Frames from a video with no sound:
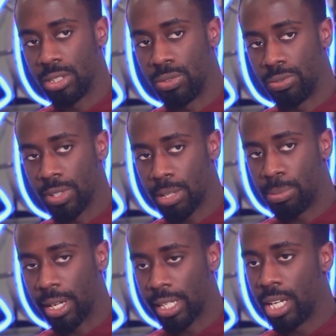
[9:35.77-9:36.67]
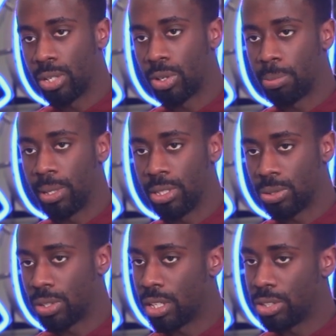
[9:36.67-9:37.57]
to think about getting on a plane
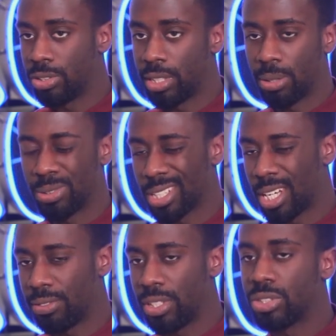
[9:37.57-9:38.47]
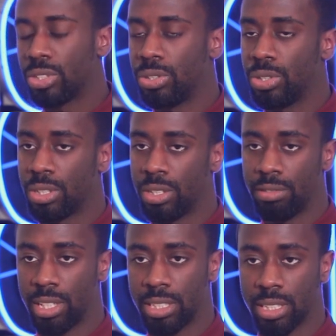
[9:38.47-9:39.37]
to a country that was kind of
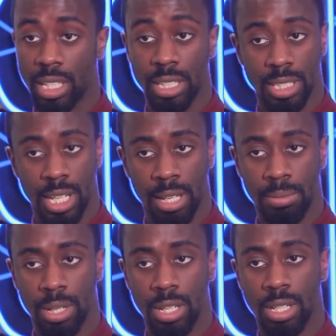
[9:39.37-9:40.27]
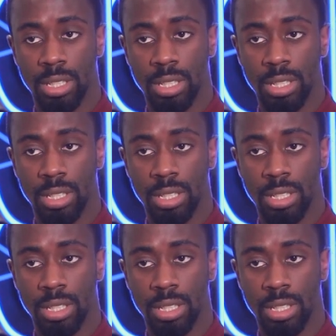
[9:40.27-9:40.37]
institutionally racist at the time,